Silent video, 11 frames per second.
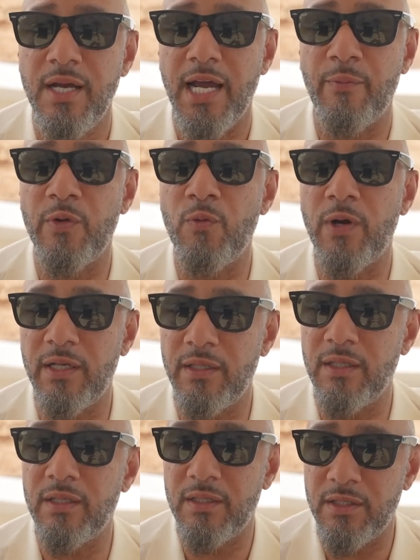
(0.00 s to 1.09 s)
and we wanted
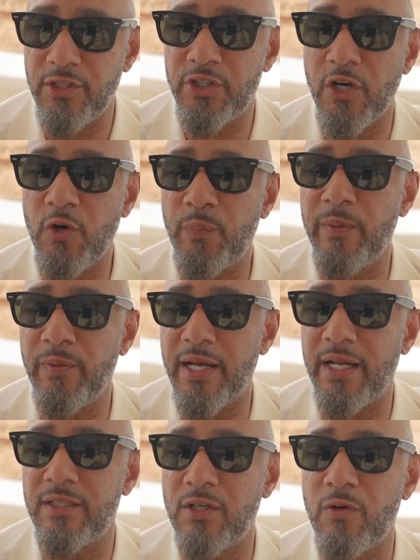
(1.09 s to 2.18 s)
to show people
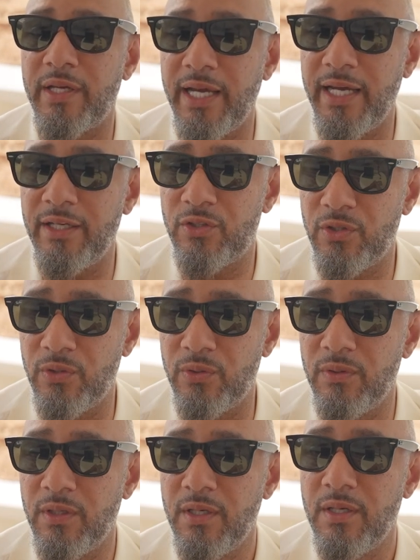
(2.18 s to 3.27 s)
that it's okay to